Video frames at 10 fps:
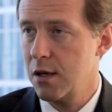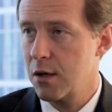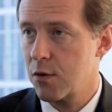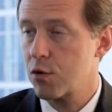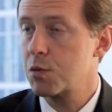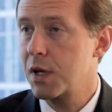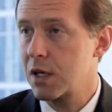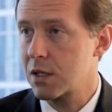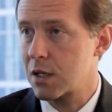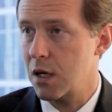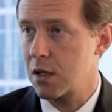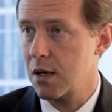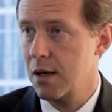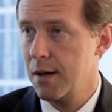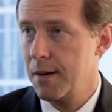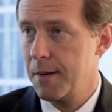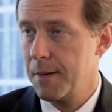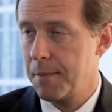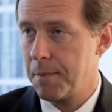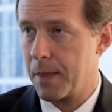Take Central Asia, for
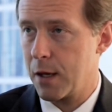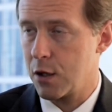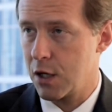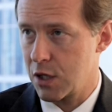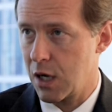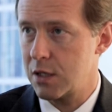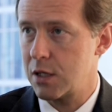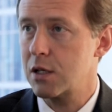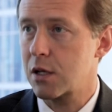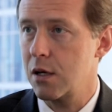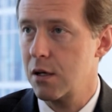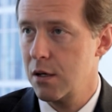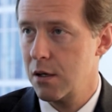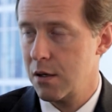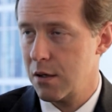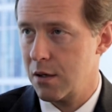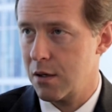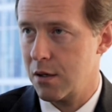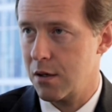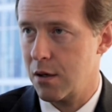example, Uzbekistan.
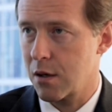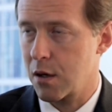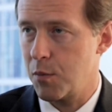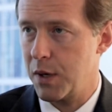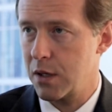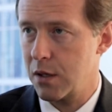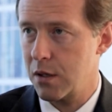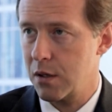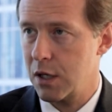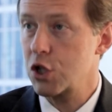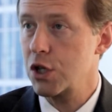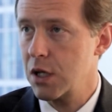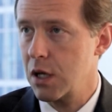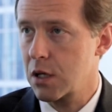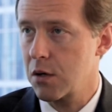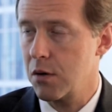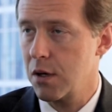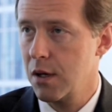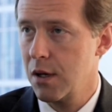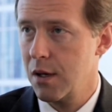A Russian metal
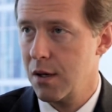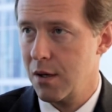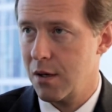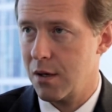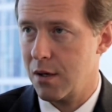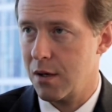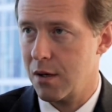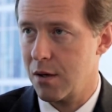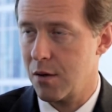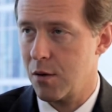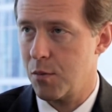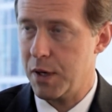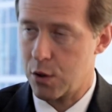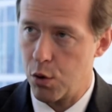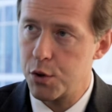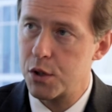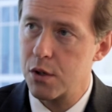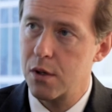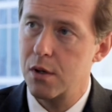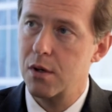firm, an engineering firm,
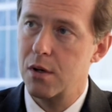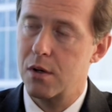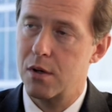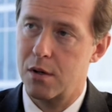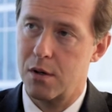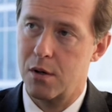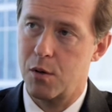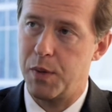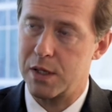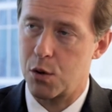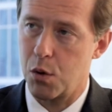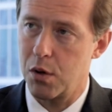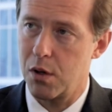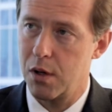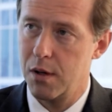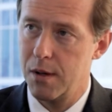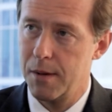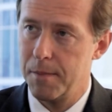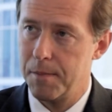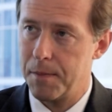delivered a
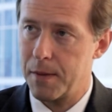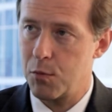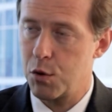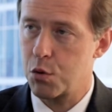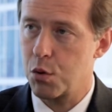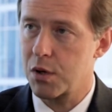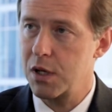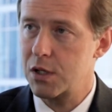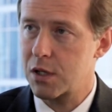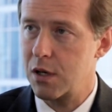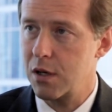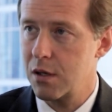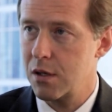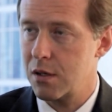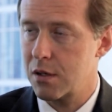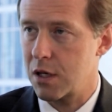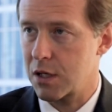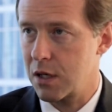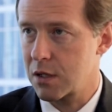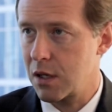turnkey metal
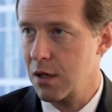plant